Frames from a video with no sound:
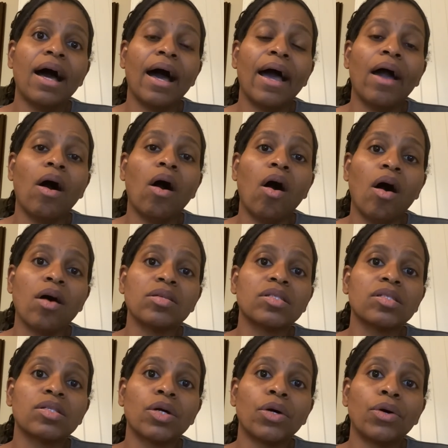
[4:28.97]
I
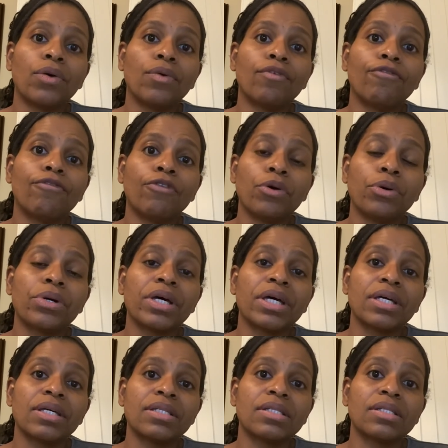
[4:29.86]
also
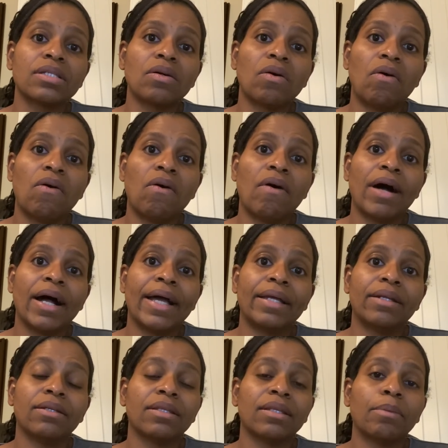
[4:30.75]
focused
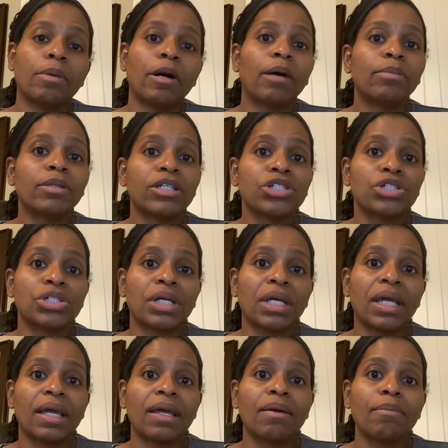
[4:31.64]
on the
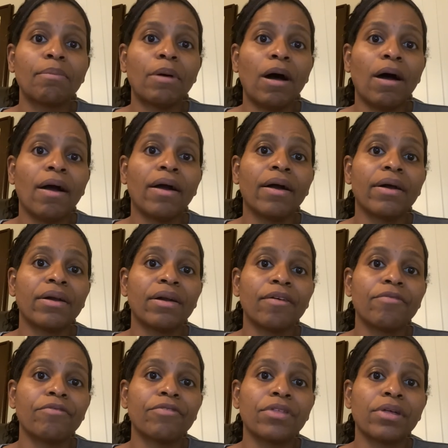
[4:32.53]
publishing part
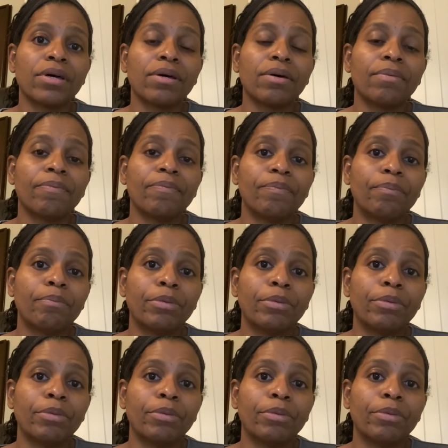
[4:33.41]
of the